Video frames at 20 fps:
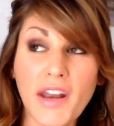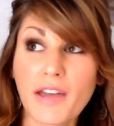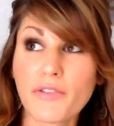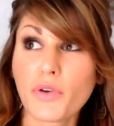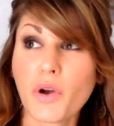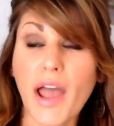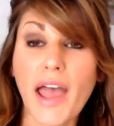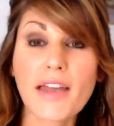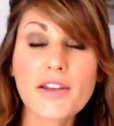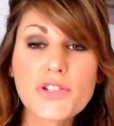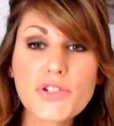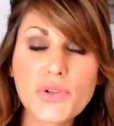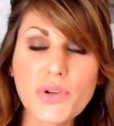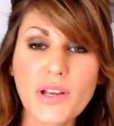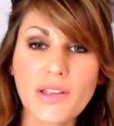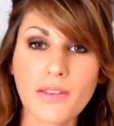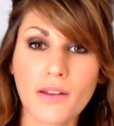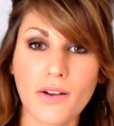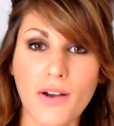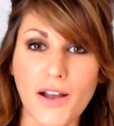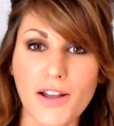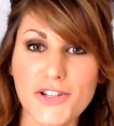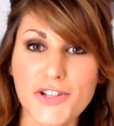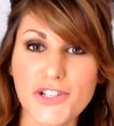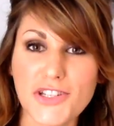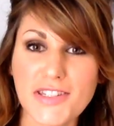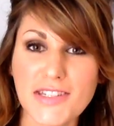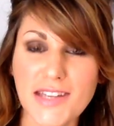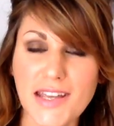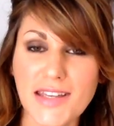ever entering their
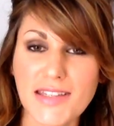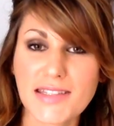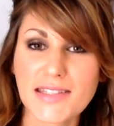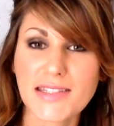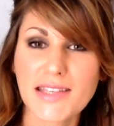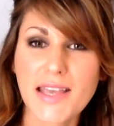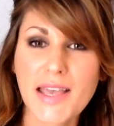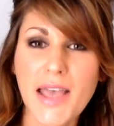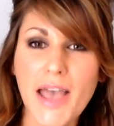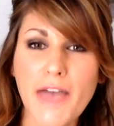consciousness